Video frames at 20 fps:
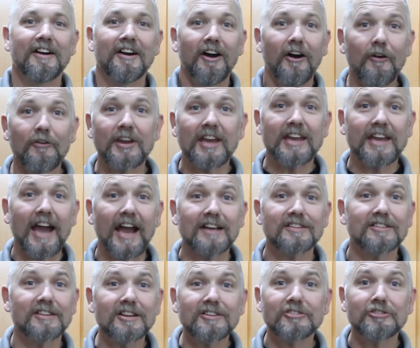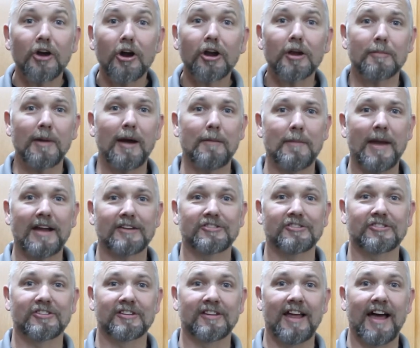Okay guys, let's talk about
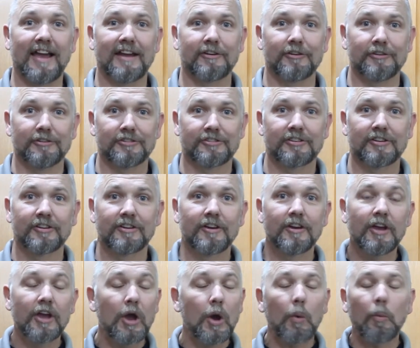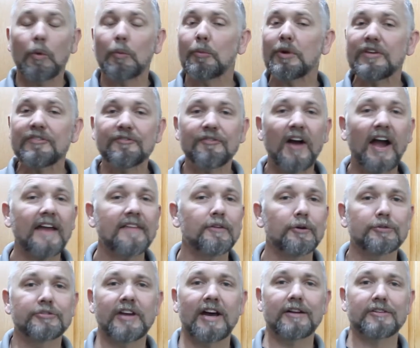matches and lighters. When we find
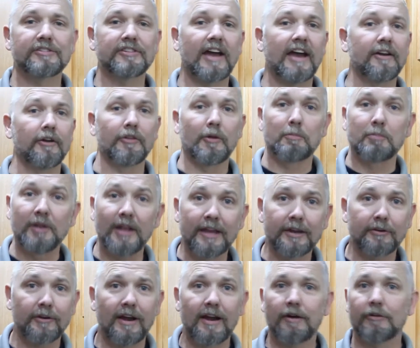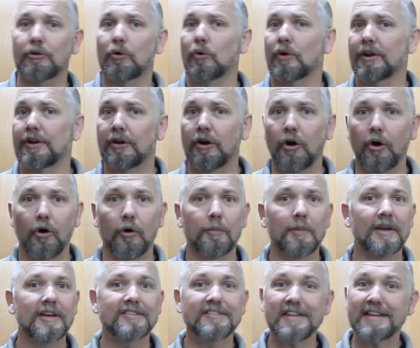those outside on the playground or at
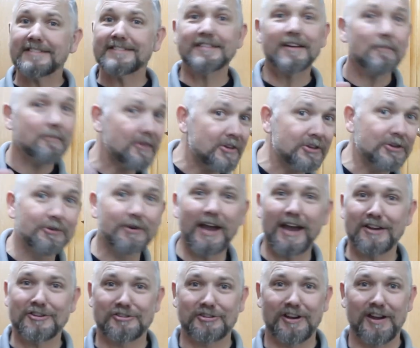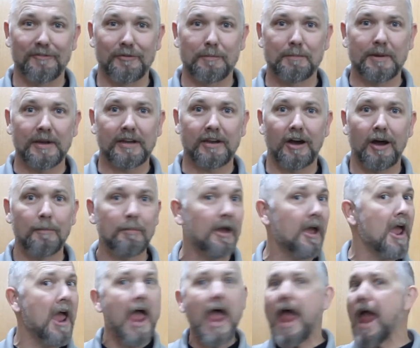home, is that something you guys should ever pick up?
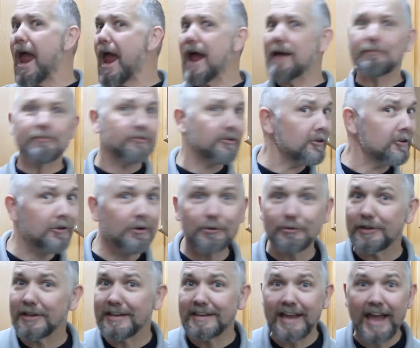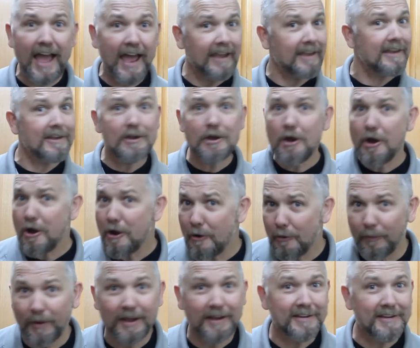Absolutely not.
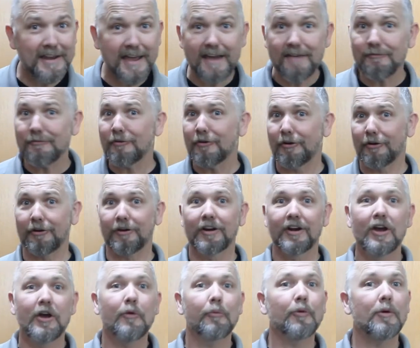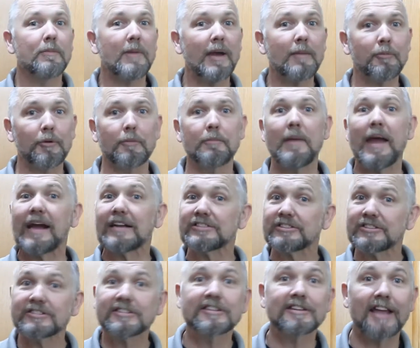No, never. Remember,
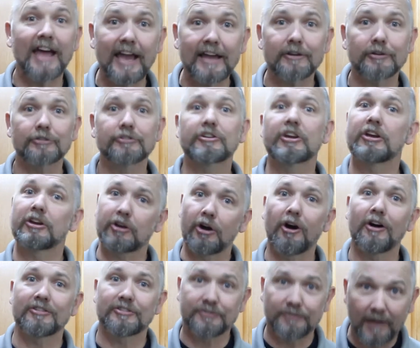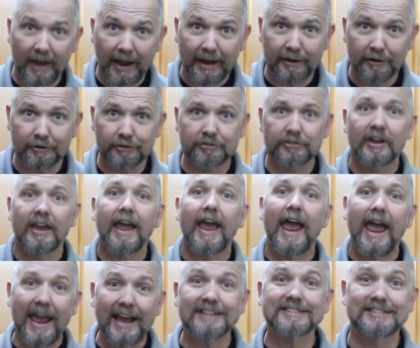matches and lighters can cause fires
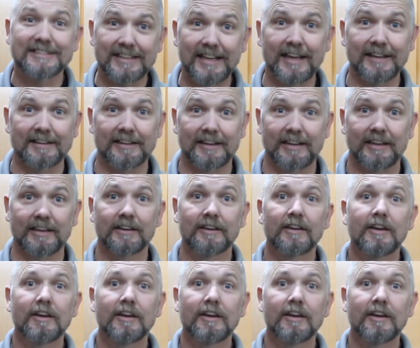accidentally.